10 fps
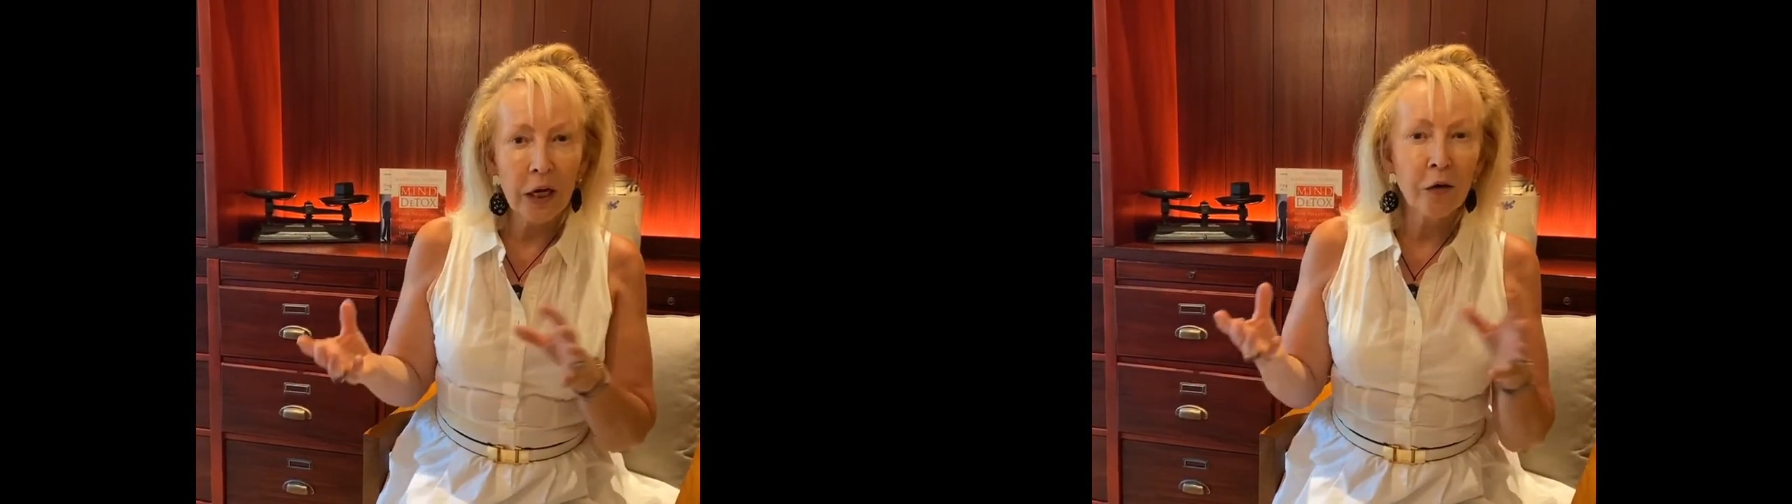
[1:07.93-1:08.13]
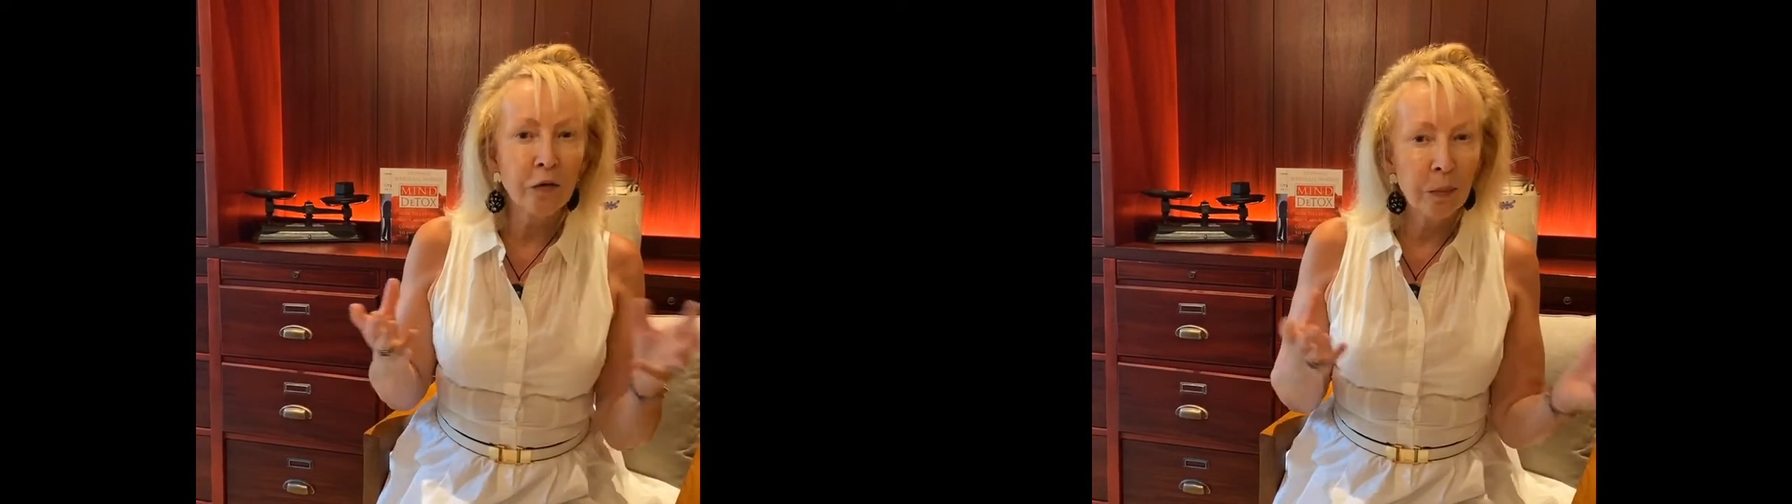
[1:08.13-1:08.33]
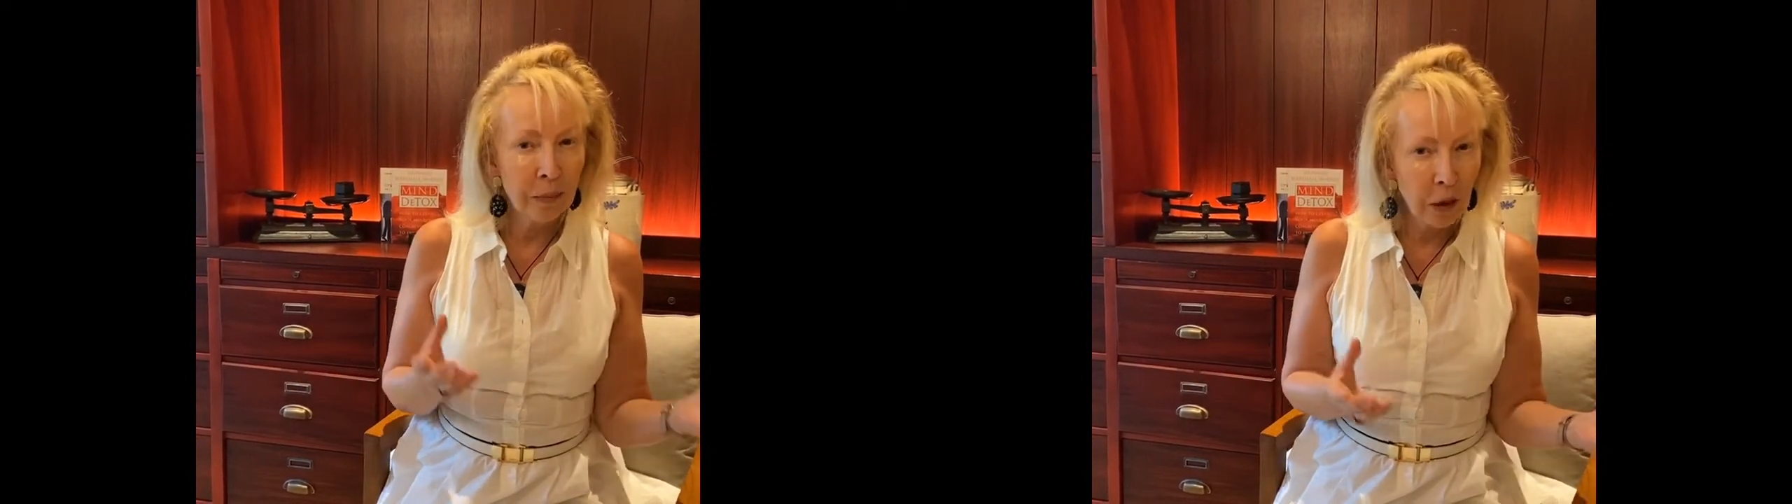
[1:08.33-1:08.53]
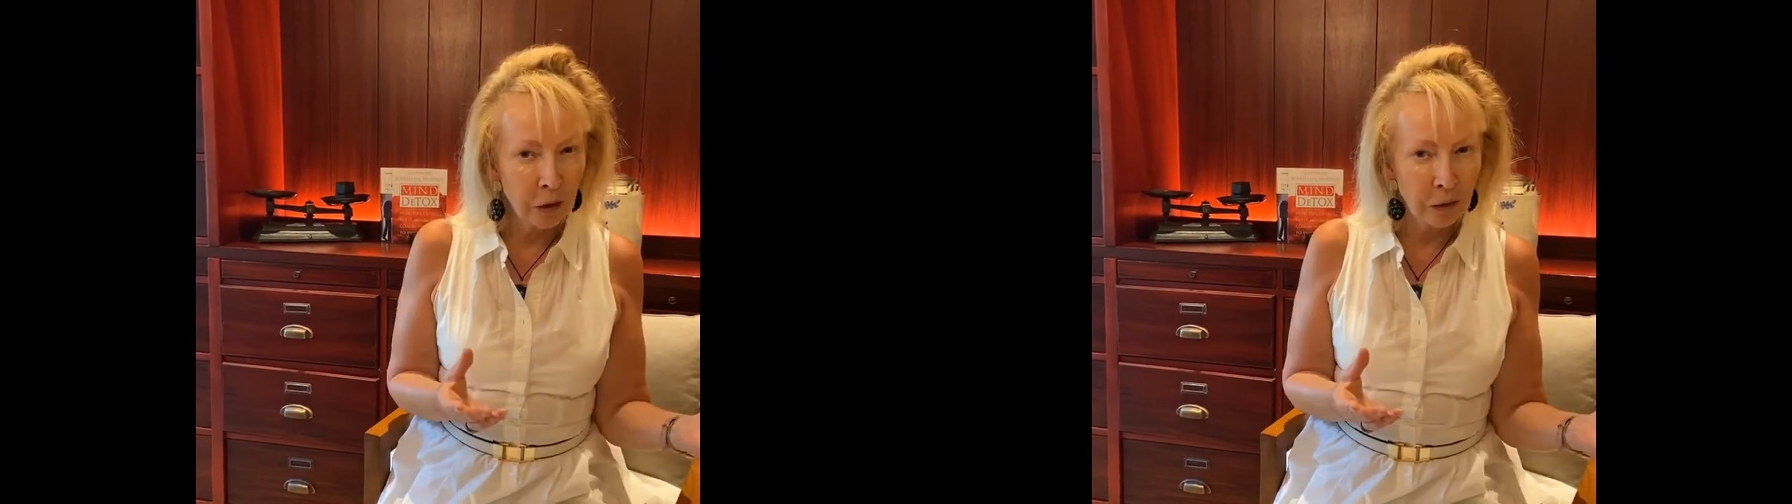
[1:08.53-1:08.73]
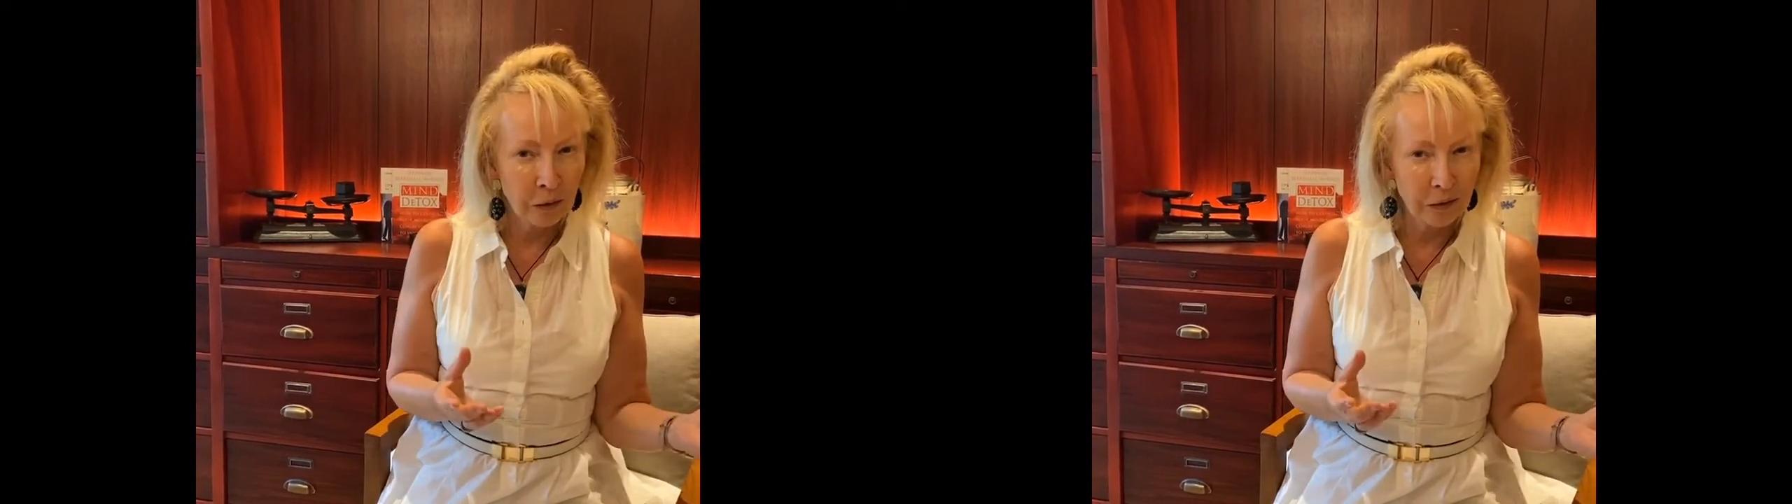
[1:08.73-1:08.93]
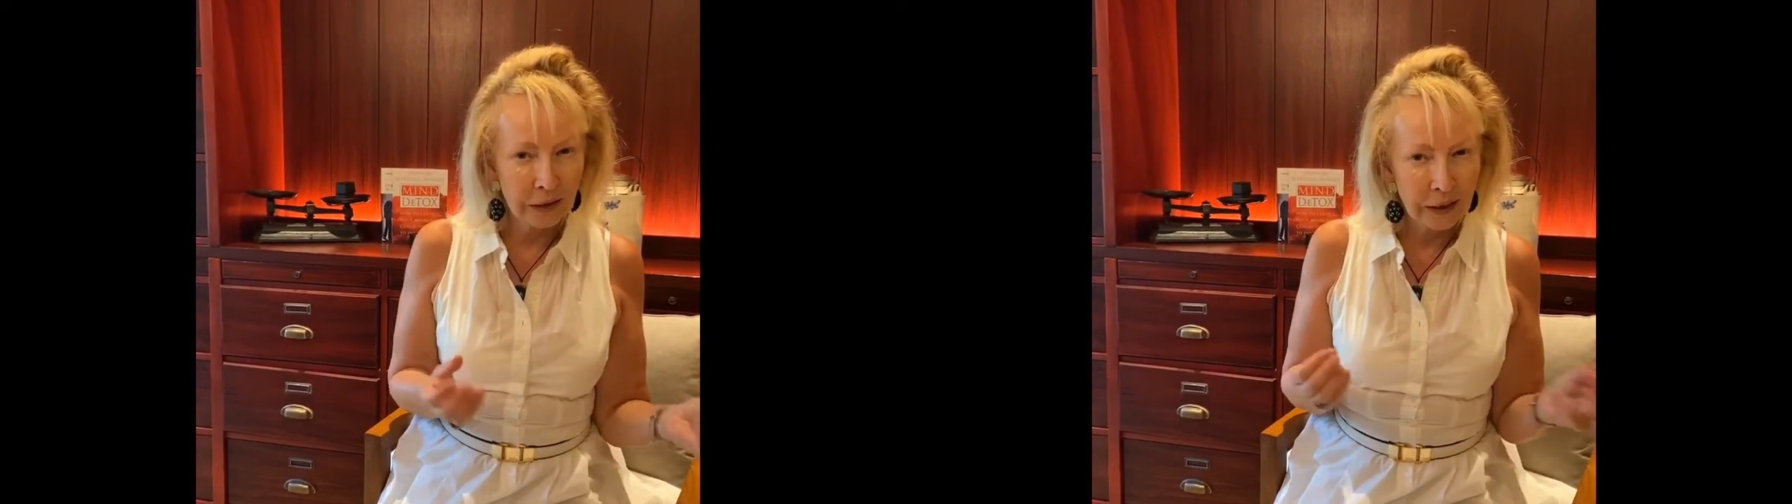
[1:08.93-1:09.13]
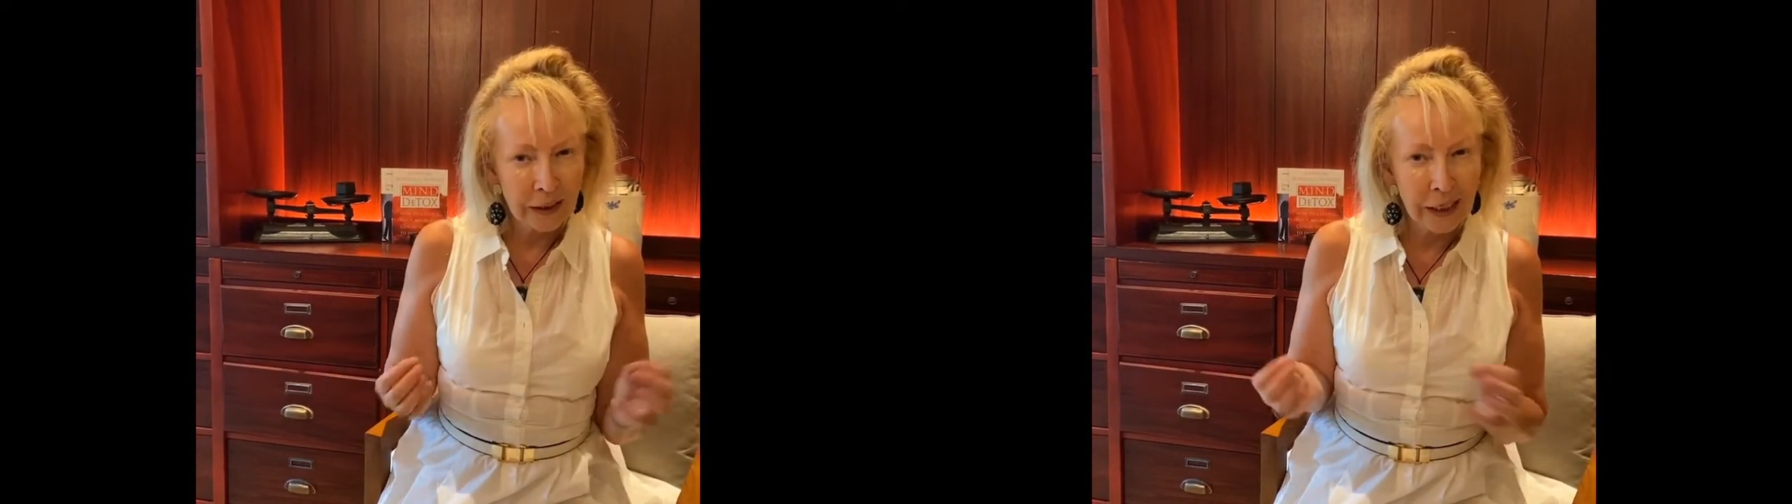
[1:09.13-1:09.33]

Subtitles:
of repose at the